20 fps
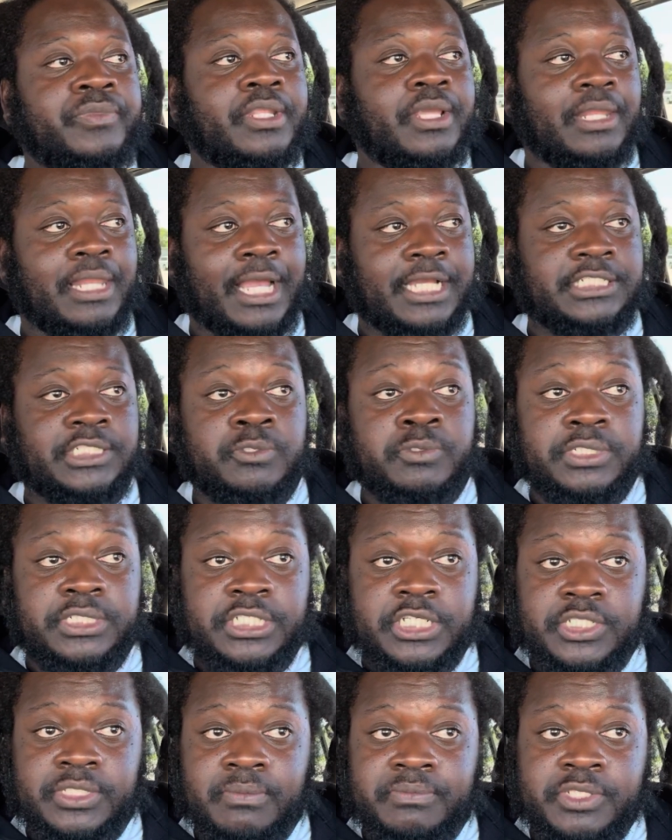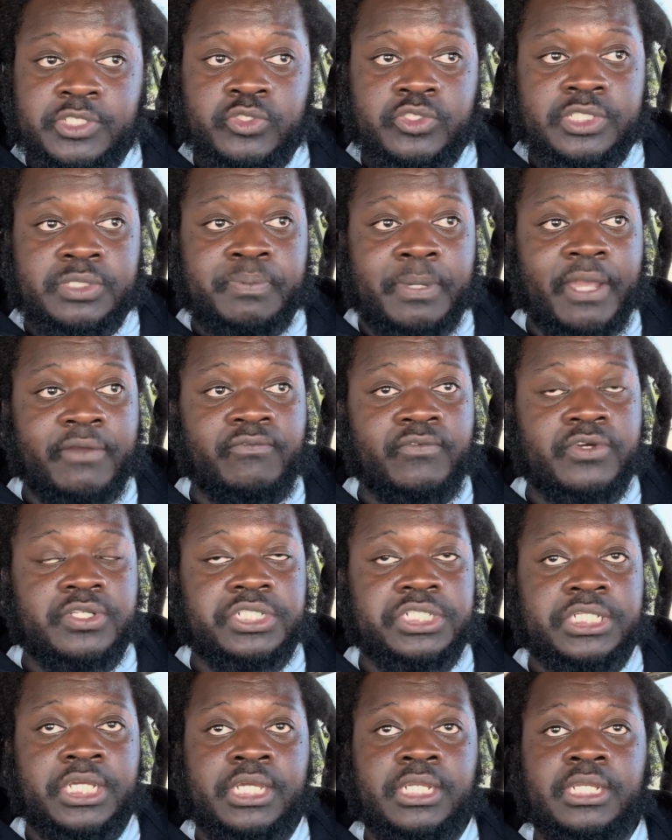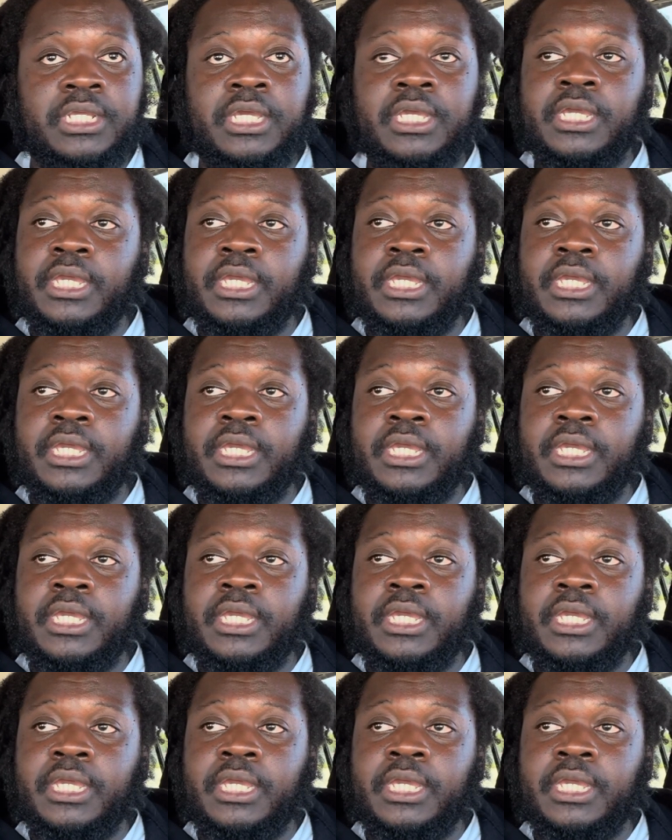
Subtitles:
Like, she would say some disrespectful shit,